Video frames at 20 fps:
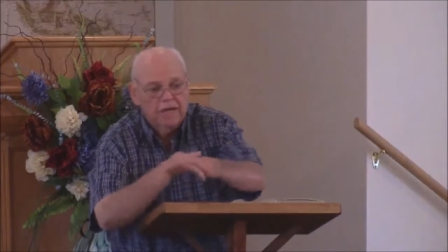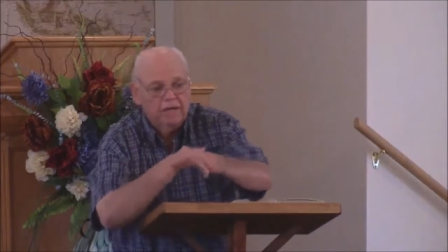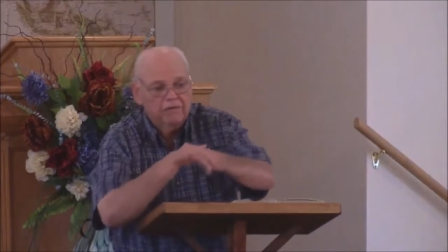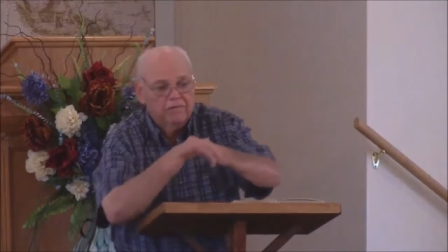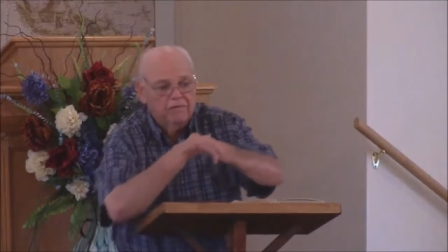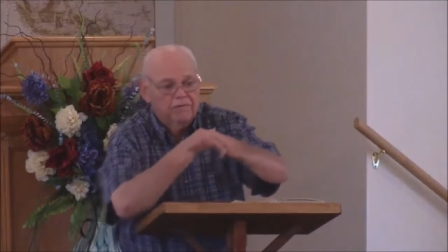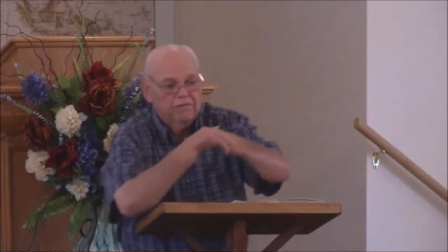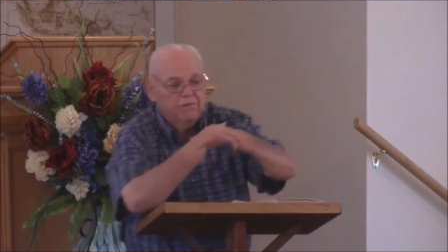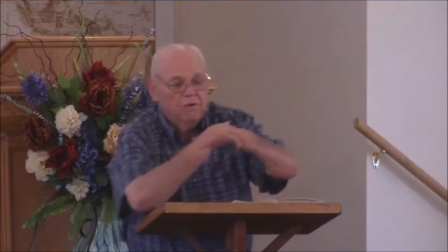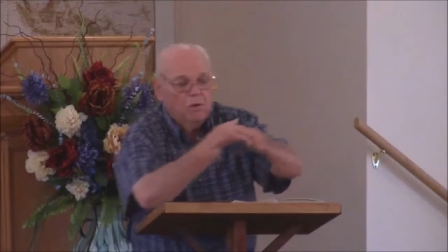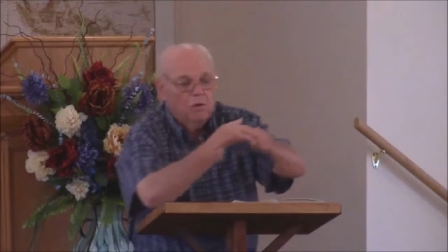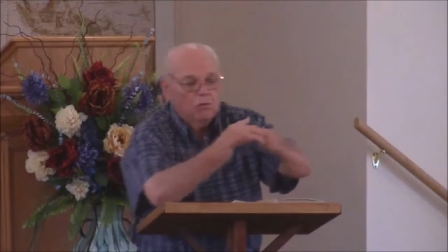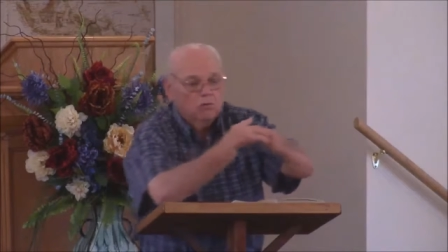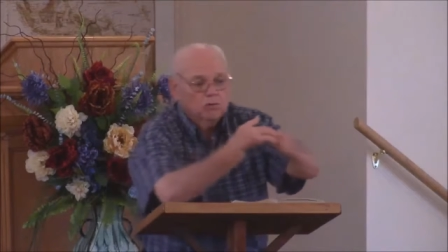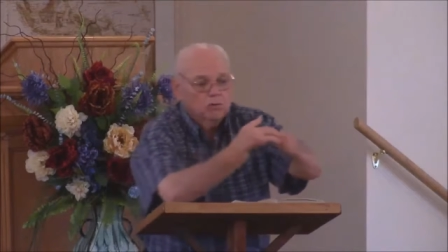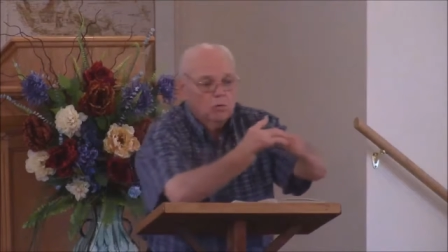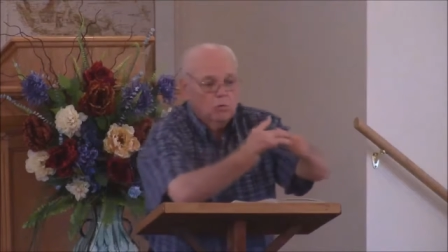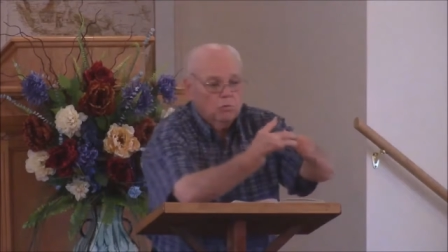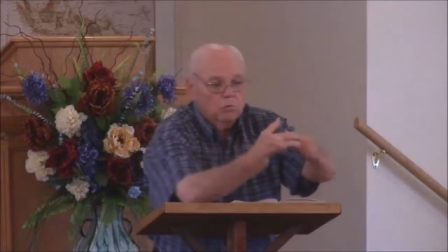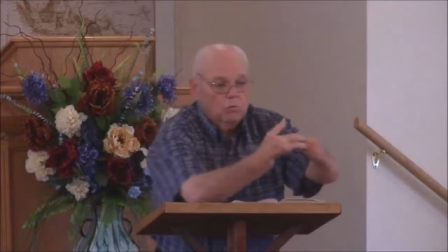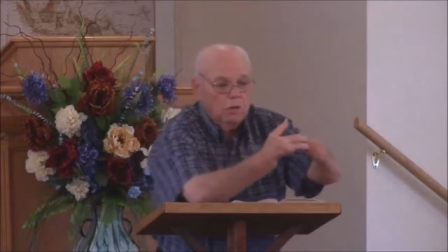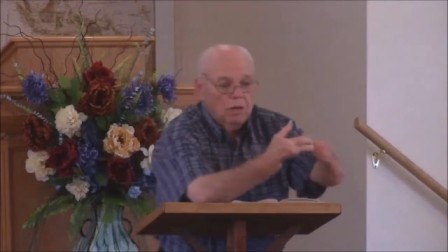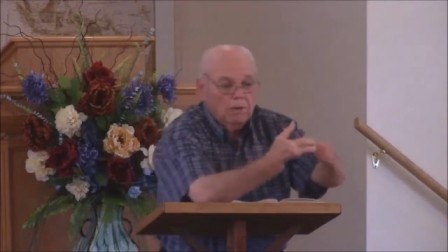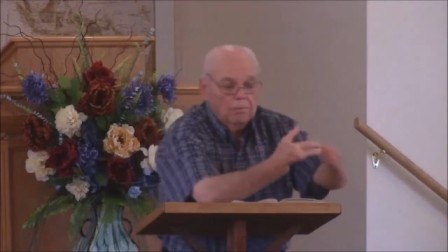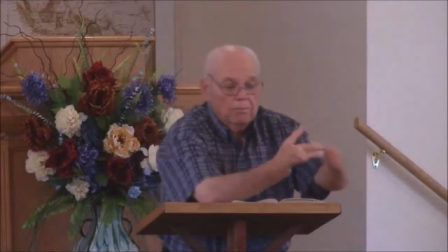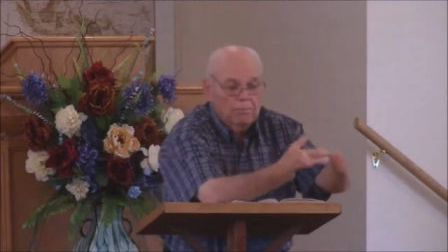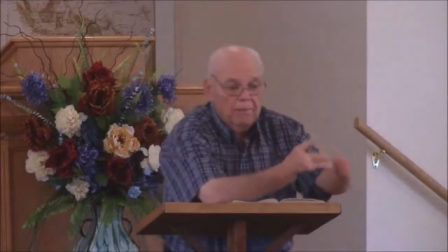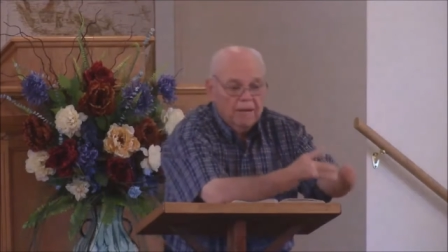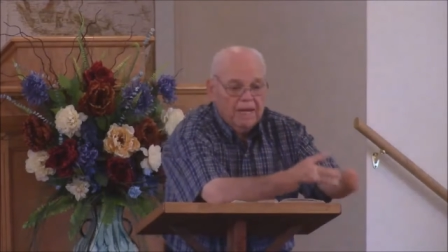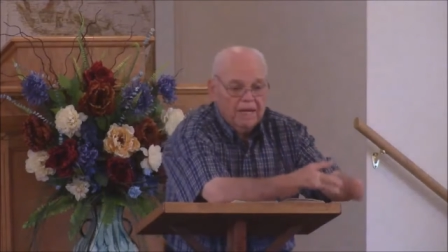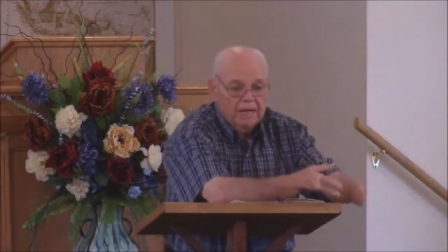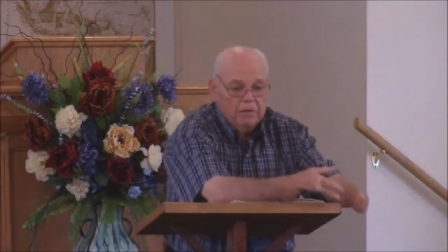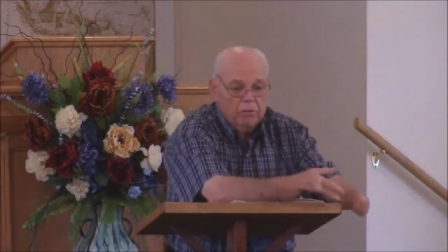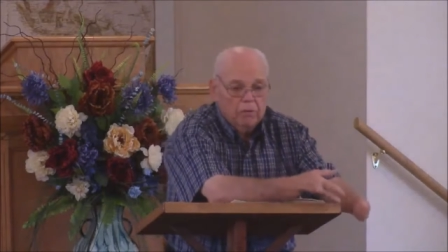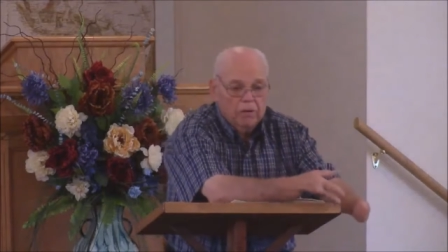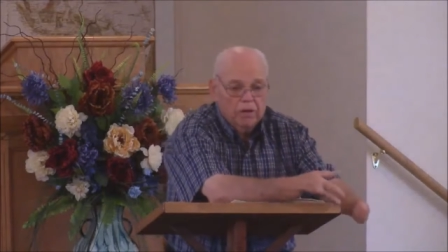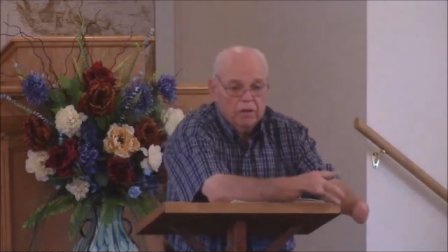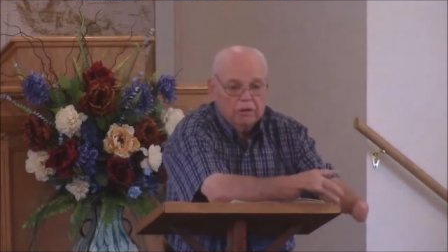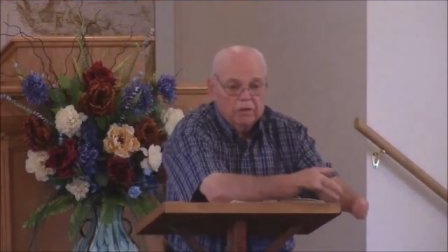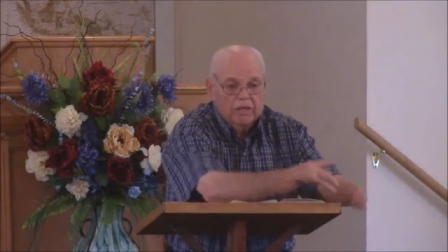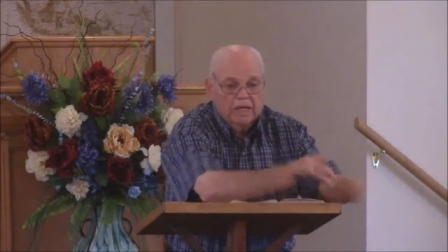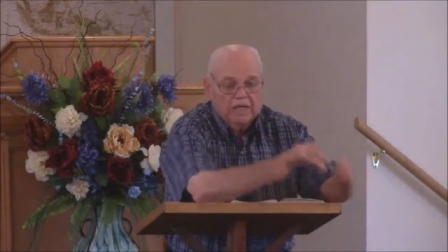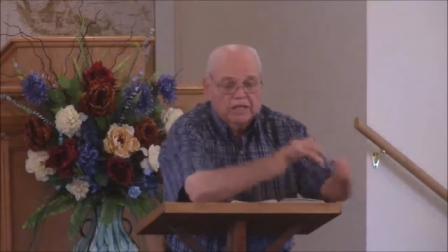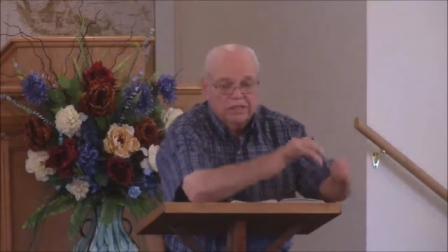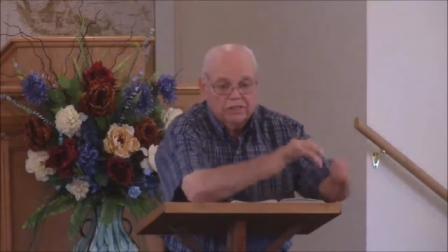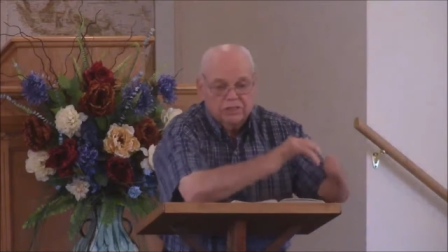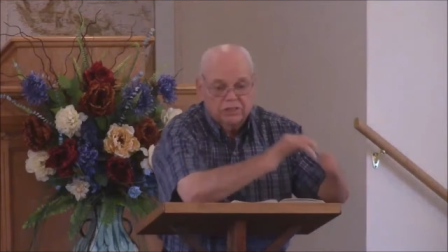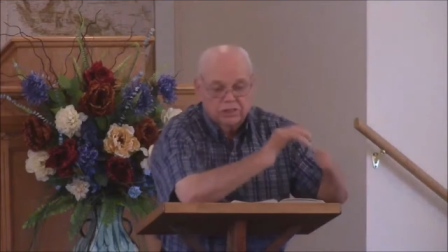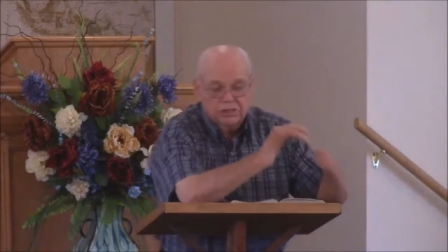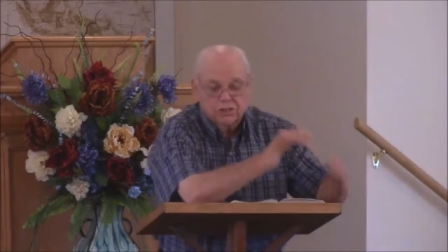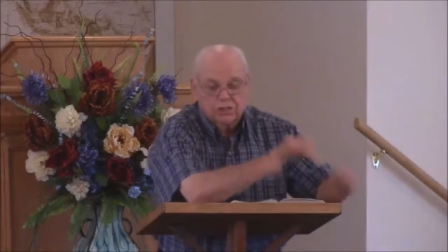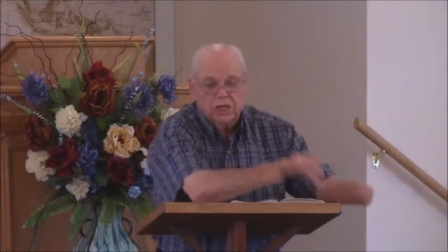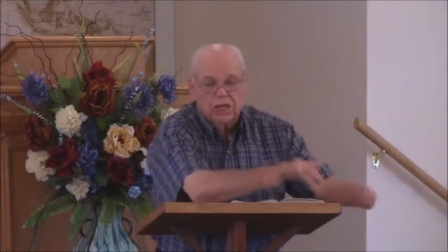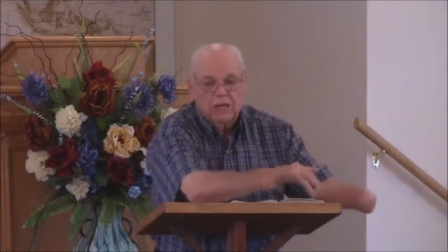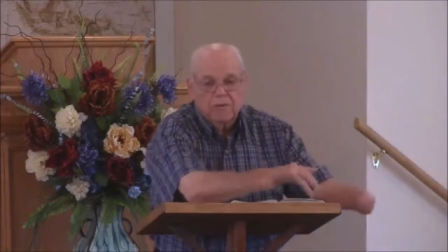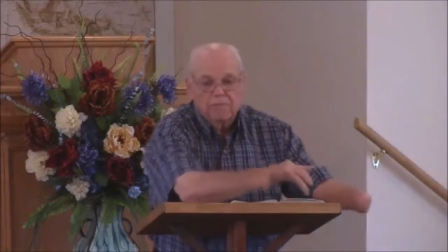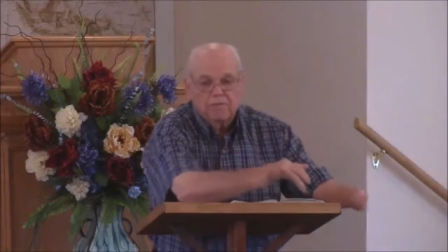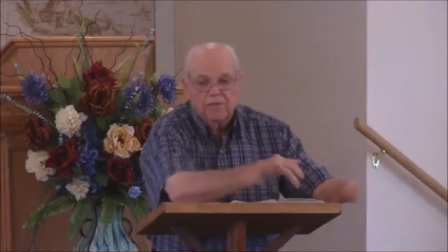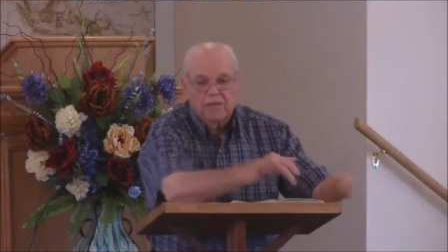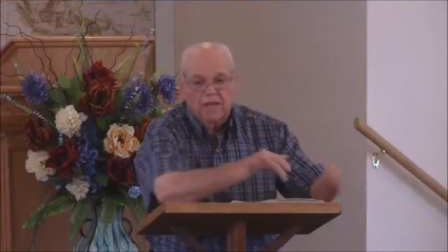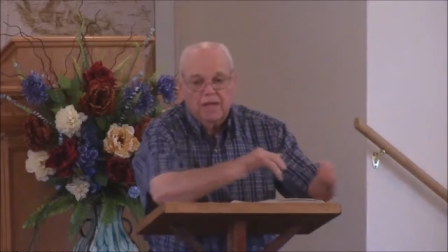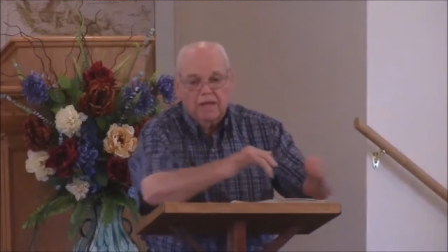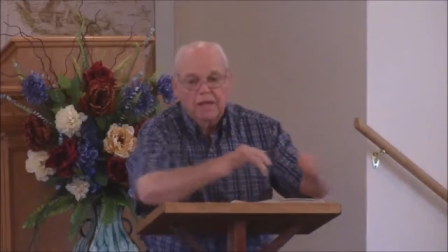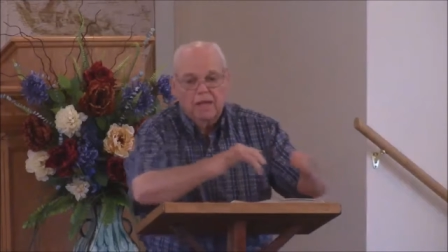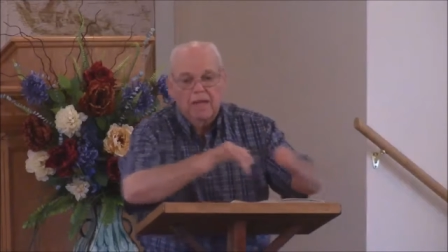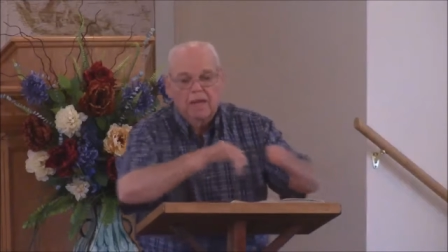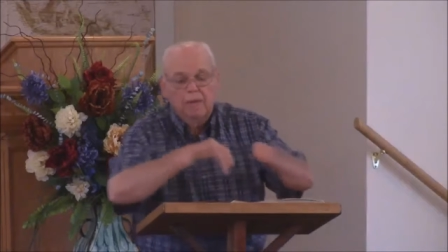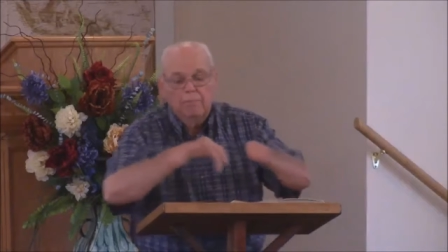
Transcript: If it falls on bad ground, it's the same thing.